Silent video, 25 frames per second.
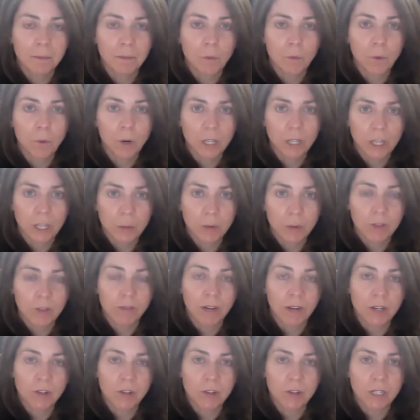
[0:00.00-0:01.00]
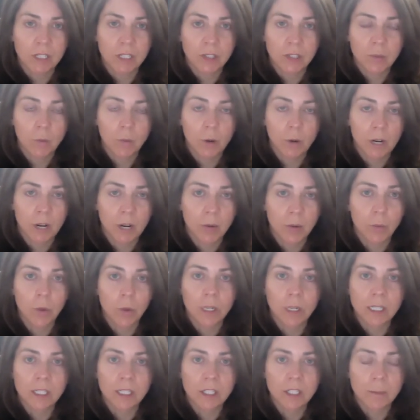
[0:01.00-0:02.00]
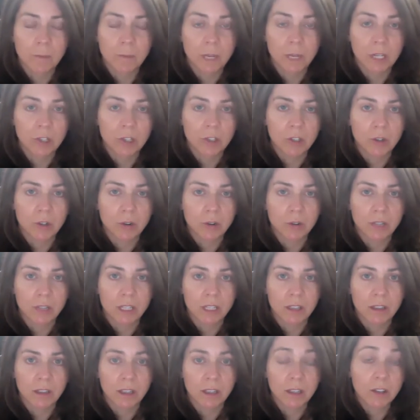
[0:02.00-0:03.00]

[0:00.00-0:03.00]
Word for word: working with veterans one-on-one to make sure that,